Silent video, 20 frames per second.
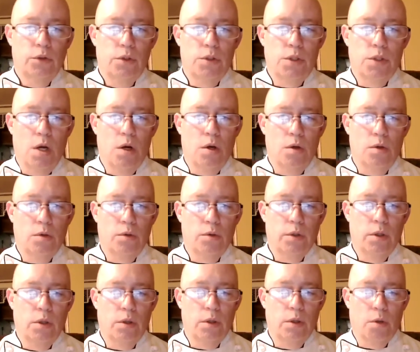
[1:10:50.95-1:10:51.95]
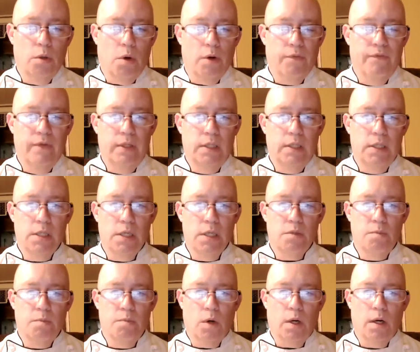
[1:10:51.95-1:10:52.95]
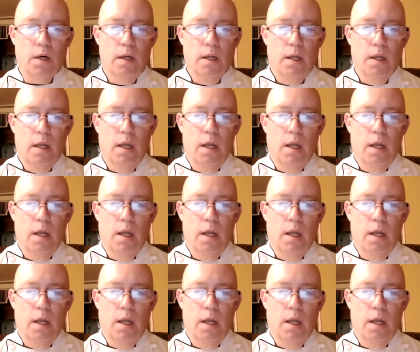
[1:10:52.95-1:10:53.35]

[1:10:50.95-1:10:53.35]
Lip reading: so you're worth 50 cents more.